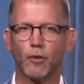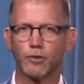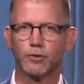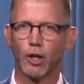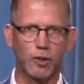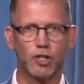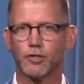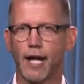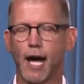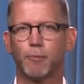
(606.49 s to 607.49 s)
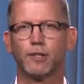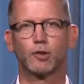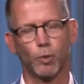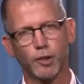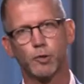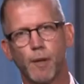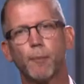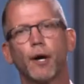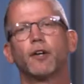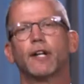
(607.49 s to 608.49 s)
There's, you know, it just happened." He says, "Well, there's
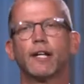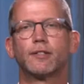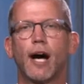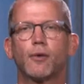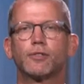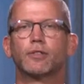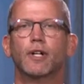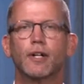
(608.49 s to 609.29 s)
people at your dad's house.